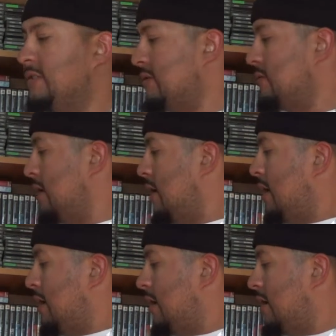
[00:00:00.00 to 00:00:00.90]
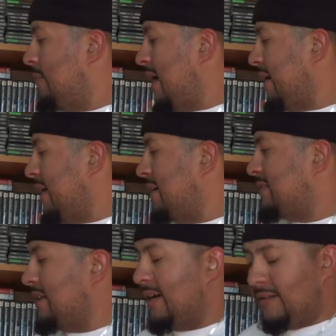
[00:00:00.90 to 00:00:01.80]
So in my
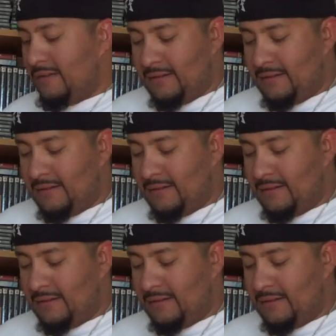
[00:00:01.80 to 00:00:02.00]
case, I